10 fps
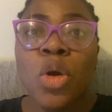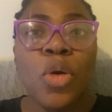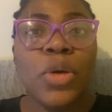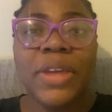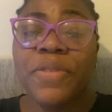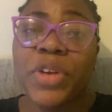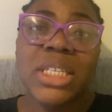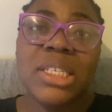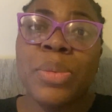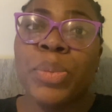or if, for
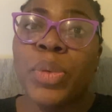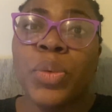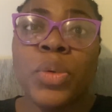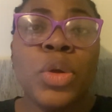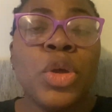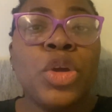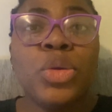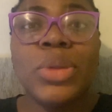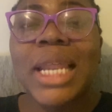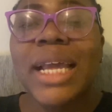example,
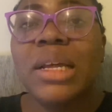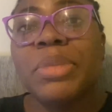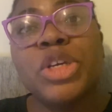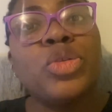you'd like me,